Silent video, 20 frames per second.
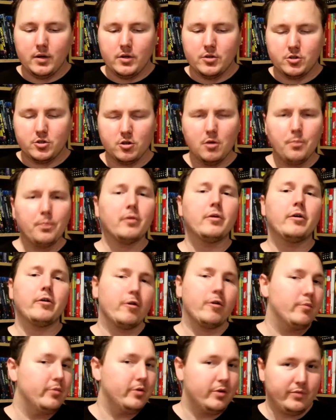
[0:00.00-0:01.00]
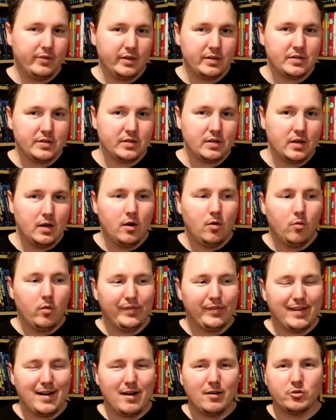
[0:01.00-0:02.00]
superhero movies
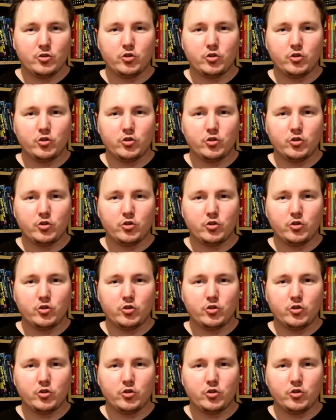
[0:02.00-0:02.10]
without